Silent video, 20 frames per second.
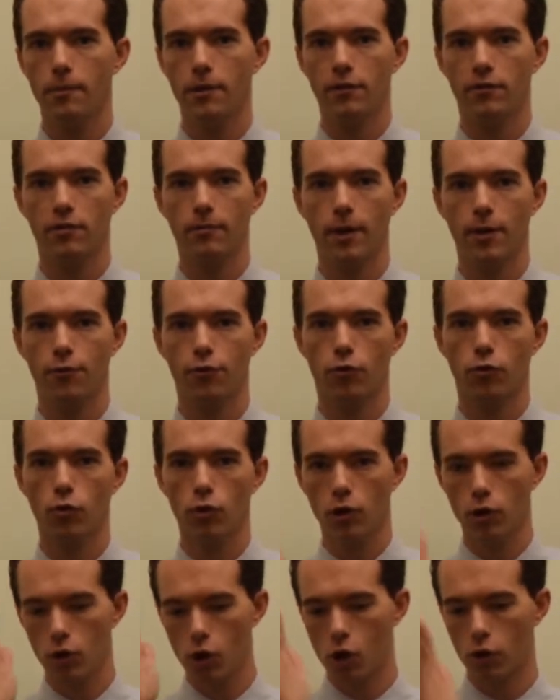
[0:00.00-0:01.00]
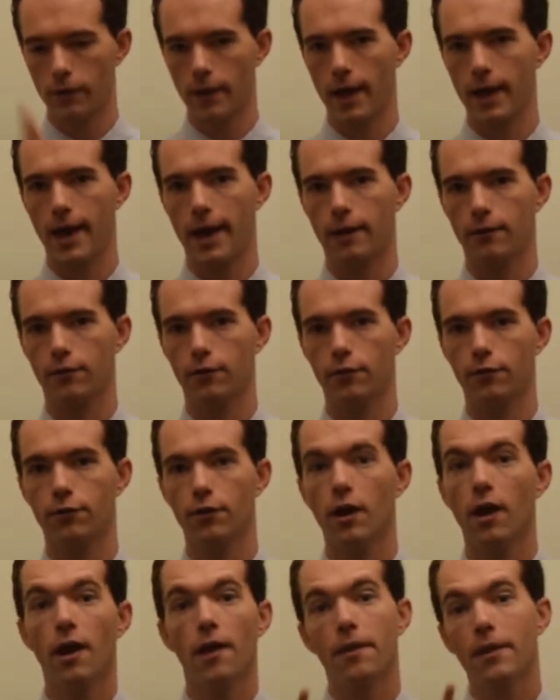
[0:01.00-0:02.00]
be symmetrical along that
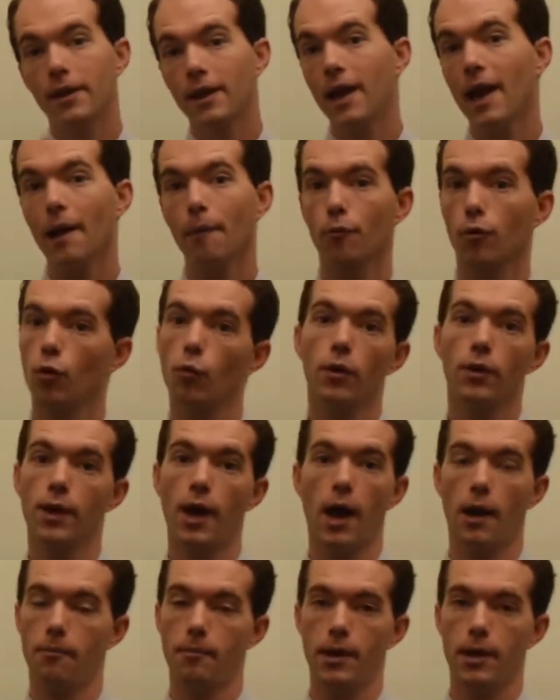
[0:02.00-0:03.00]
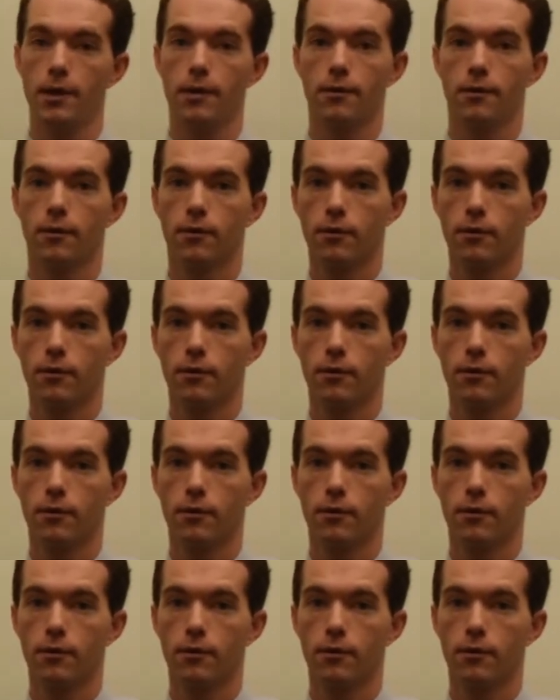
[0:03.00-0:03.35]
axis, the camera will not be.